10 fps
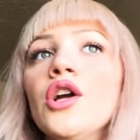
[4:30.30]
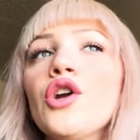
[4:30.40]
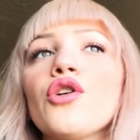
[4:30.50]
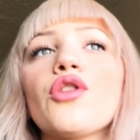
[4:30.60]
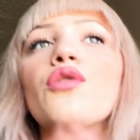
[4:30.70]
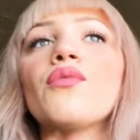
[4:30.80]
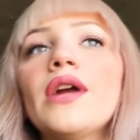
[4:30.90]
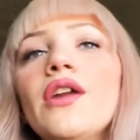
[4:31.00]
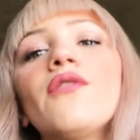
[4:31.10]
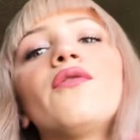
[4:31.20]
you're
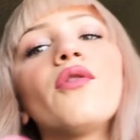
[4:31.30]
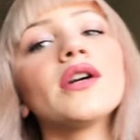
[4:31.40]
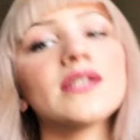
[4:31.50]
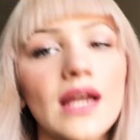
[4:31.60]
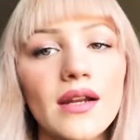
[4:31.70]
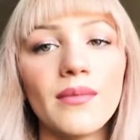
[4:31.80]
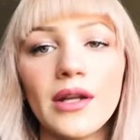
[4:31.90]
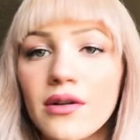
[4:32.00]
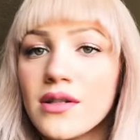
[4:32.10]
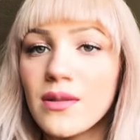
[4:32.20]
three to four
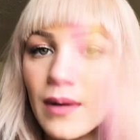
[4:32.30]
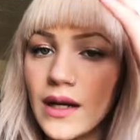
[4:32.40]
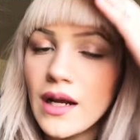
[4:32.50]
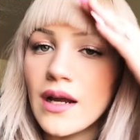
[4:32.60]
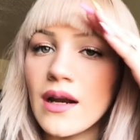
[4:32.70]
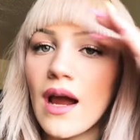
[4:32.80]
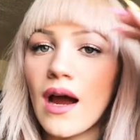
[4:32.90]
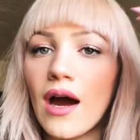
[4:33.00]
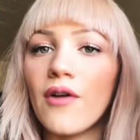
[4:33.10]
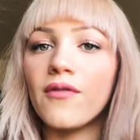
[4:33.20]
centimeters, depending on
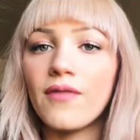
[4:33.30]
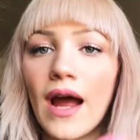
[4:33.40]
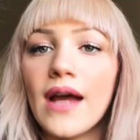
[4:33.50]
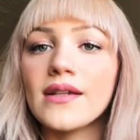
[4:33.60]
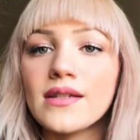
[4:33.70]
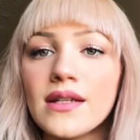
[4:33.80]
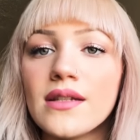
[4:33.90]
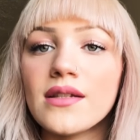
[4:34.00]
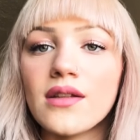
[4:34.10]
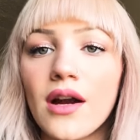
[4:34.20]
how fast
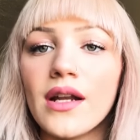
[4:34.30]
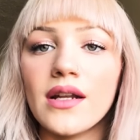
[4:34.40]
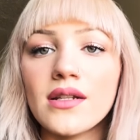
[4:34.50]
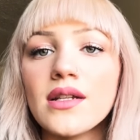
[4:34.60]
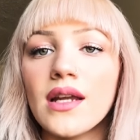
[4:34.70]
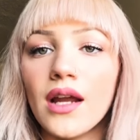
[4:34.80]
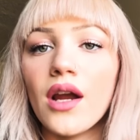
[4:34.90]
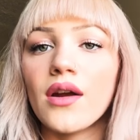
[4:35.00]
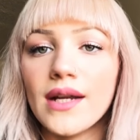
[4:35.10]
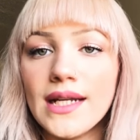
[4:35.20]
it's starting to
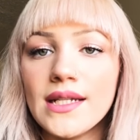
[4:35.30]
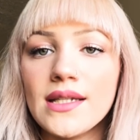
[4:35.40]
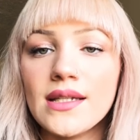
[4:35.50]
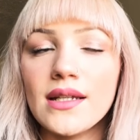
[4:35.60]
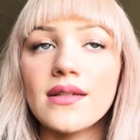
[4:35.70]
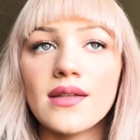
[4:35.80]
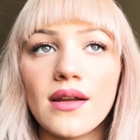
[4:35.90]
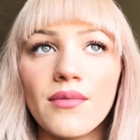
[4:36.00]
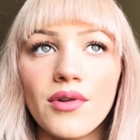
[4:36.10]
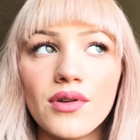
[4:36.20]
increase in
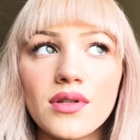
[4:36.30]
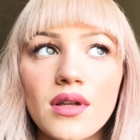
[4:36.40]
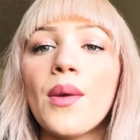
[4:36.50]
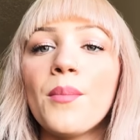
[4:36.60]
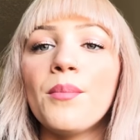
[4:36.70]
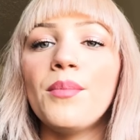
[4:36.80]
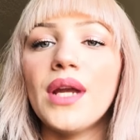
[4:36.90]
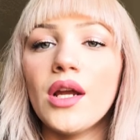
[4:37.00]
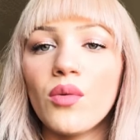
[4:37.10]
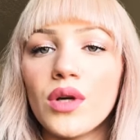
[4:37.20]
centimeters.
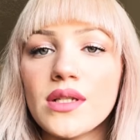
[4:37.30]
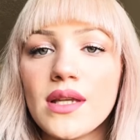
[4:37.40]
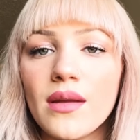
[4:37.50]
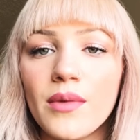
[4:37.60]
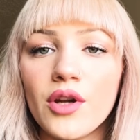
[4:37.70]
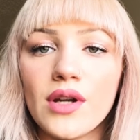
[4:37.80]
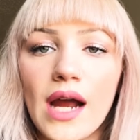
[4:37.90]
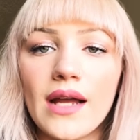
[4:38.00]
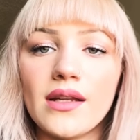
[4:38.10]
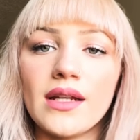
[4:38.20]
Being one centimeter
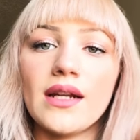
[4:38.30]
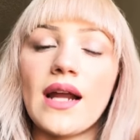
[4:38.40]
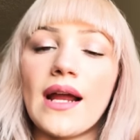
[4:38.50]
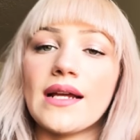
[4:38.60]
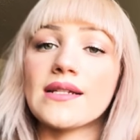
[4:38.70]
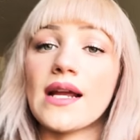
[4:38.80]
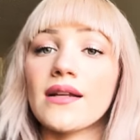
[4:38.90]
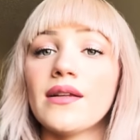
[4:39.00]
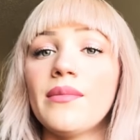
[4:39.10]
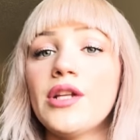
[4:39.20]
dilated, I guess
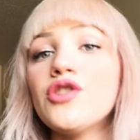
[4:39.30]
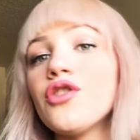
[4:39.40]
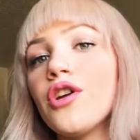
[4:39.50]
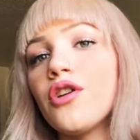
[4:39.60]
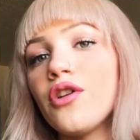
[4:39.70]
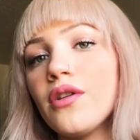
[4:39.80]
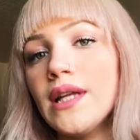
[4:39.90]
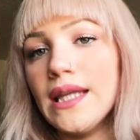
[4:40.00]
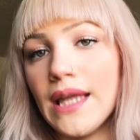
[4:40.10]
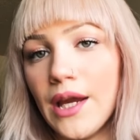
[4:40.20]
technically means you're in
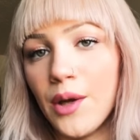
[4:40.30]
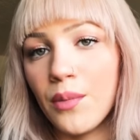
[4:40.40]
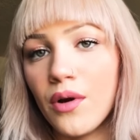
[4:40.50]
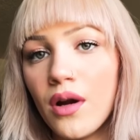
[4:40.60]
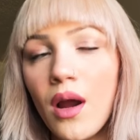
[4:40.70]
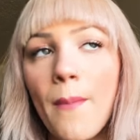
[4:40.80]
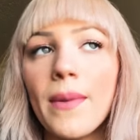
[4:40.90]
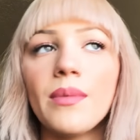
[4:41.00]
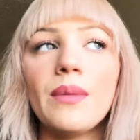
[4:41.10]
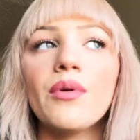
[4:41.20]
early labor,
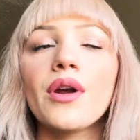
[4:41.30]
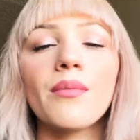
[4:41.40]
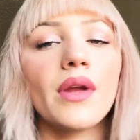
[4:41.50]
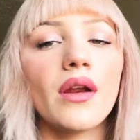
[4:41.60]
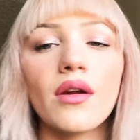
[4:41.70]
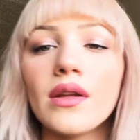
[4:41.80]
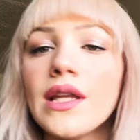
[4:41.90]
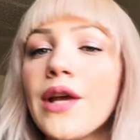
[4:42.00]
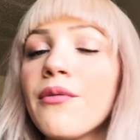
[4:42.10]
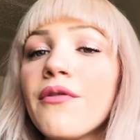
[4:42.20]
but people can be in early
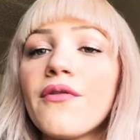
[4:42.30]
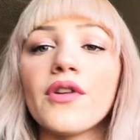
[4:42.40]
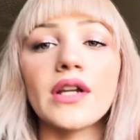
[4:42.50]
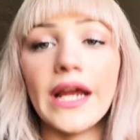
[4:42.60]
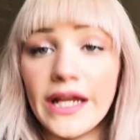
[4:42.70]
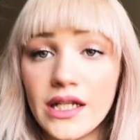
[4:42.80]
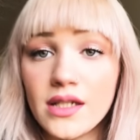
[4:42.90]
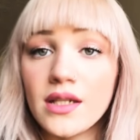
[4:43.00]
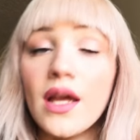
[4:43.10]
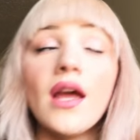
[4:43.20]
labor for days,